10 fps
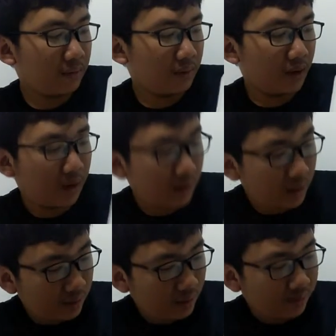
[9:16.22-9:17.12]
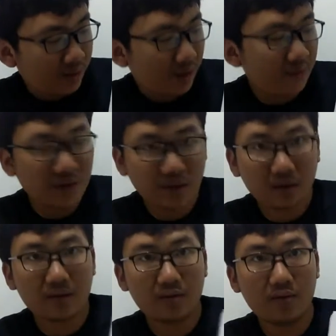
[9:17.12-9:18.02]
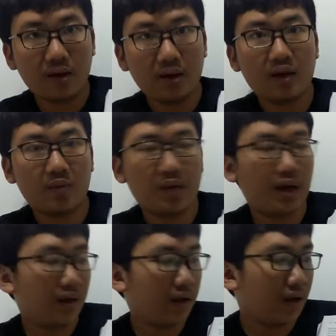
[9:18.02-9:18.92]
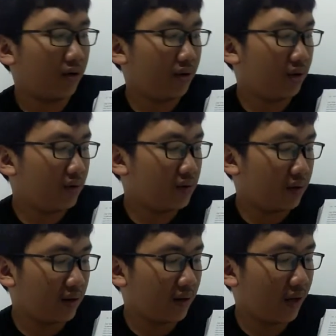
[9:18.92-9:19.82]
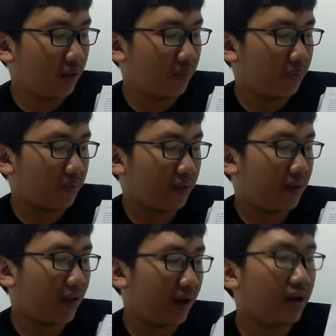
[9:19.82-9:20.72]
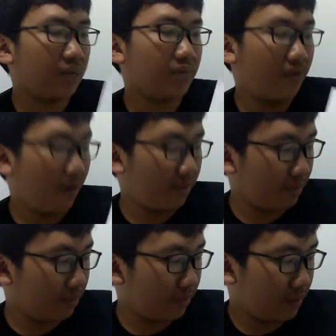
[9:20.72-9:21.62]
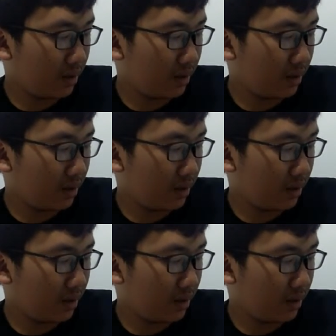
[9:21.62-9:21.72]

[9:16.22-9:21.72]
And then after everything is already explained, it continues to the second problem.